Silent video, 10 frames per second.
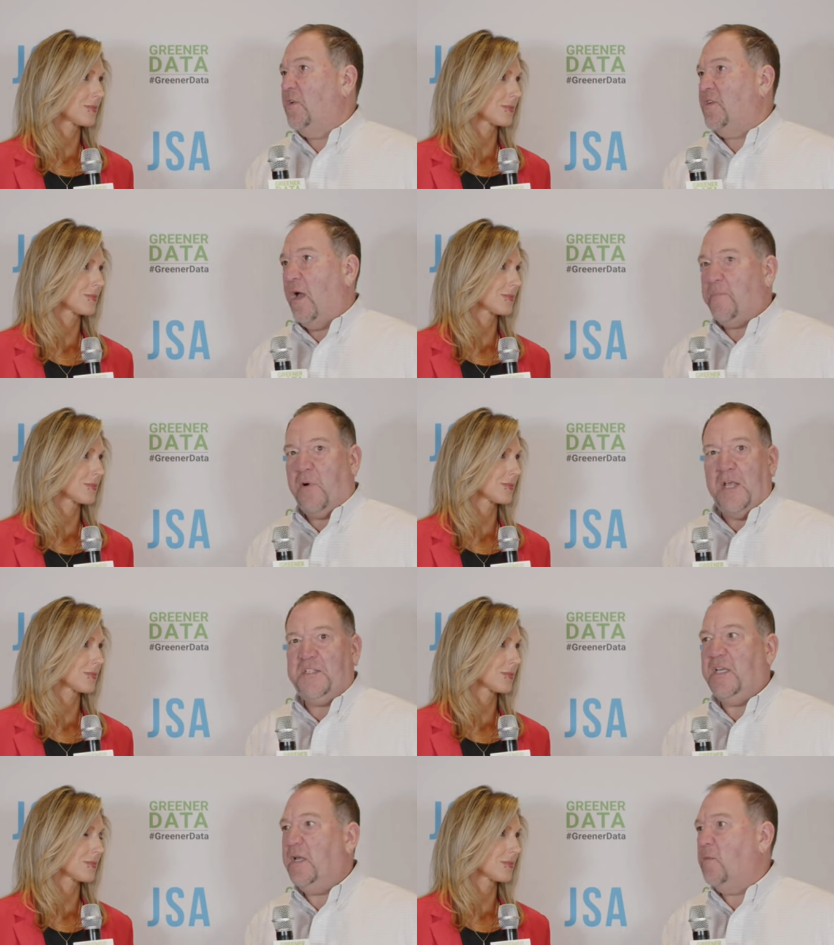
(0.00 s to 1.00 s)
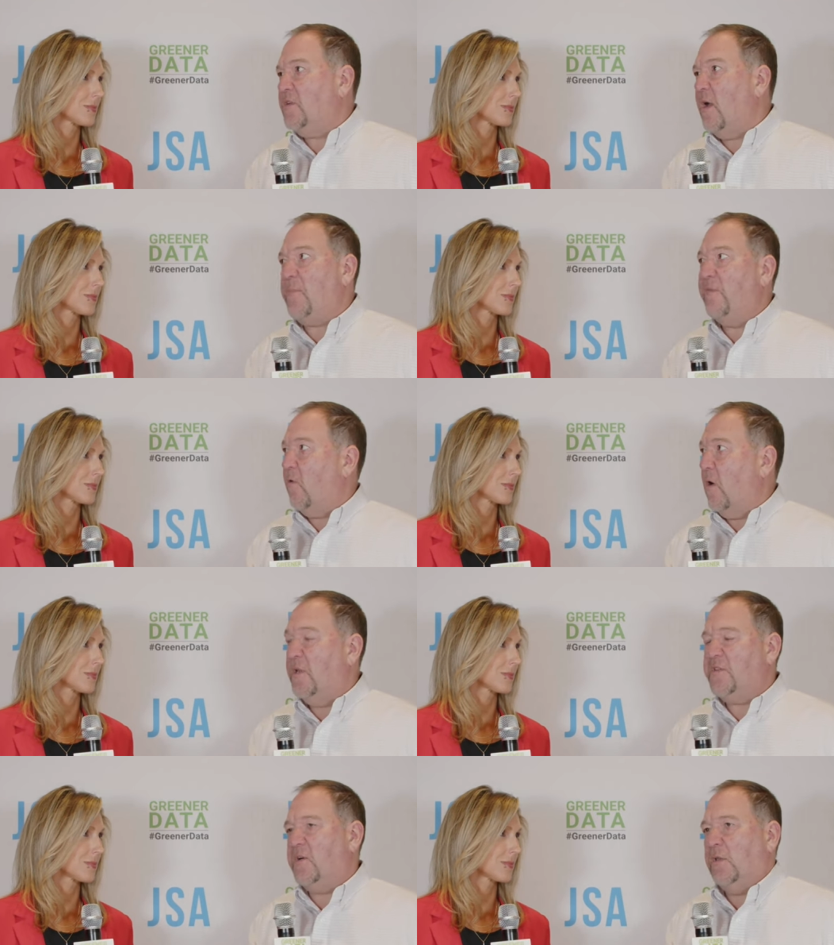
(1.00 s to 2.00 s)
Speaker 1: was not pricing, was not
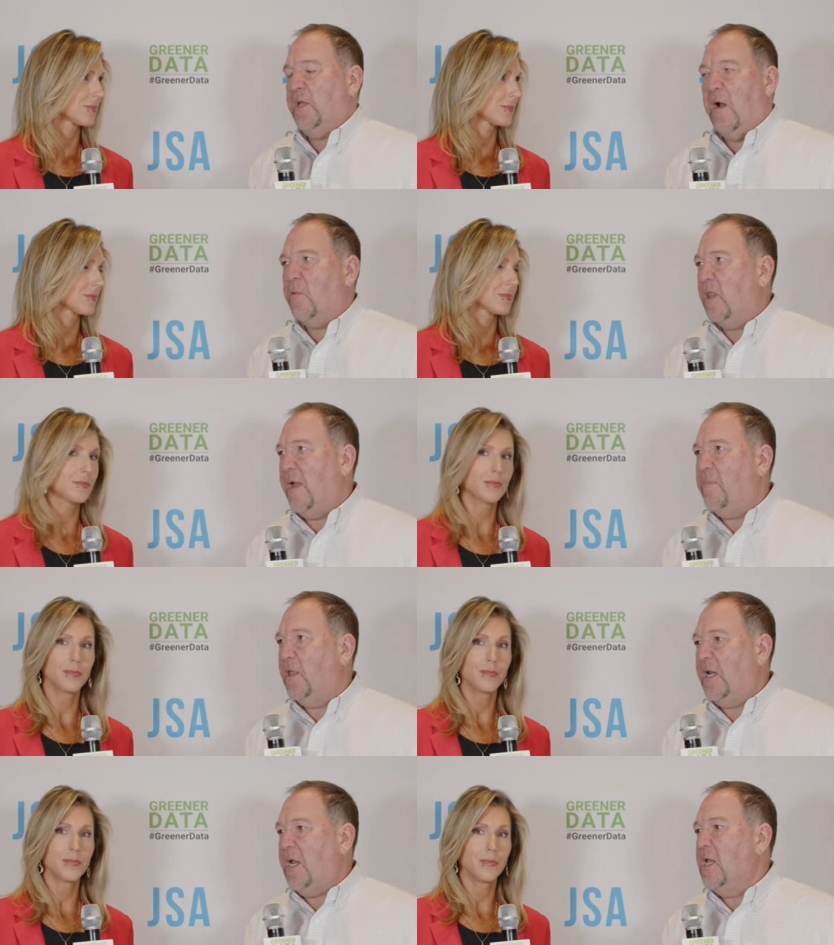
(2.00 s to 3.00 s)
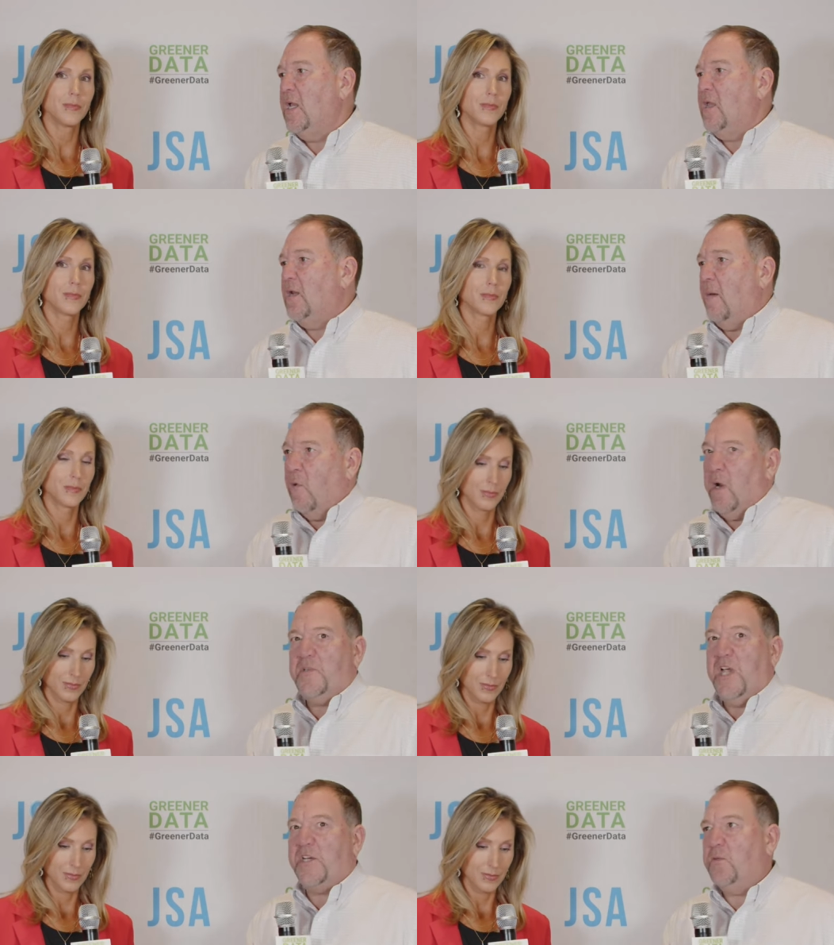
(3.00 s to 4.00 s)
performance, certainly not reliability. Number one
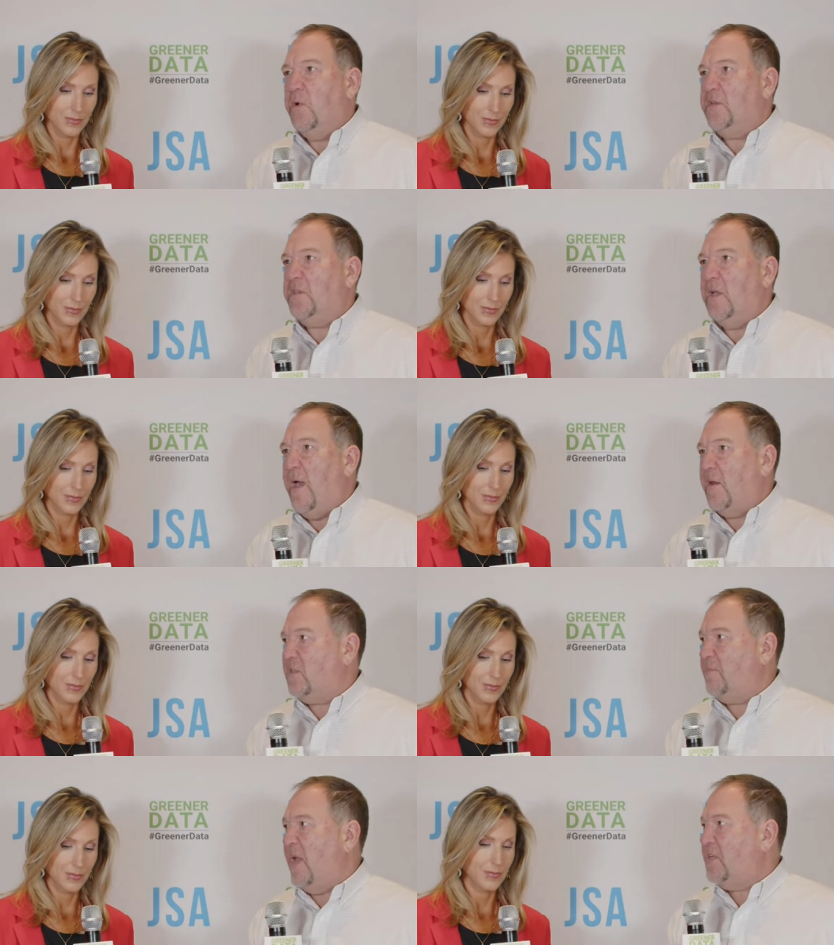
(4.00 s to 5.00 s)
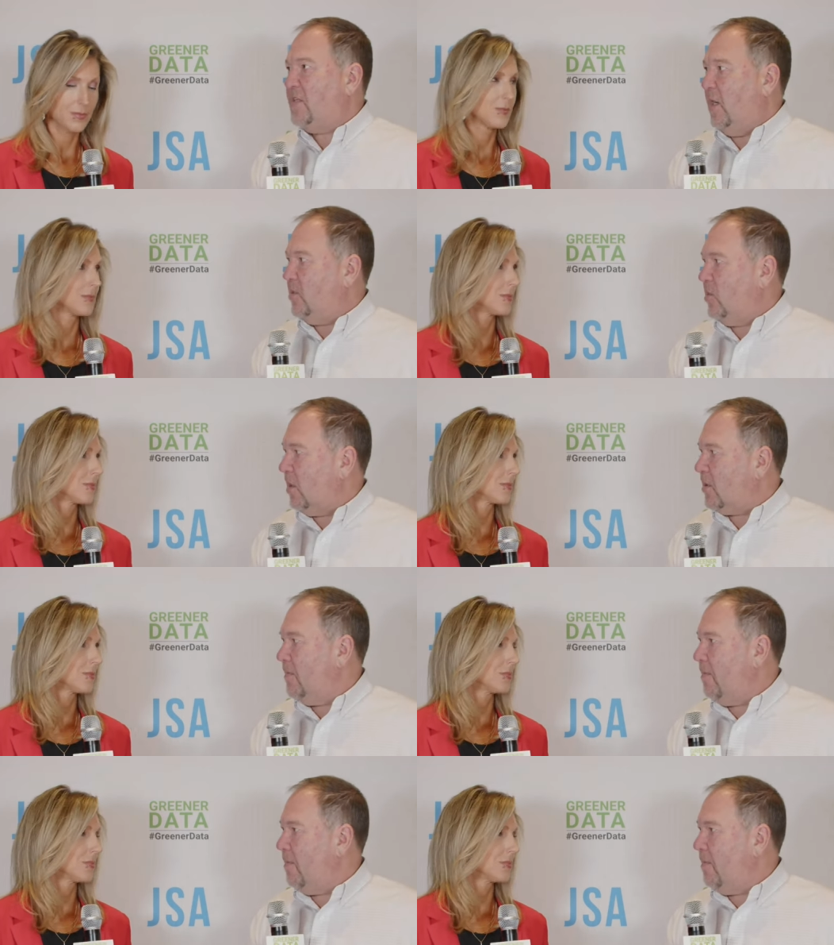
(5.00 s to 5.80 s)
objection was the amount of space that it took,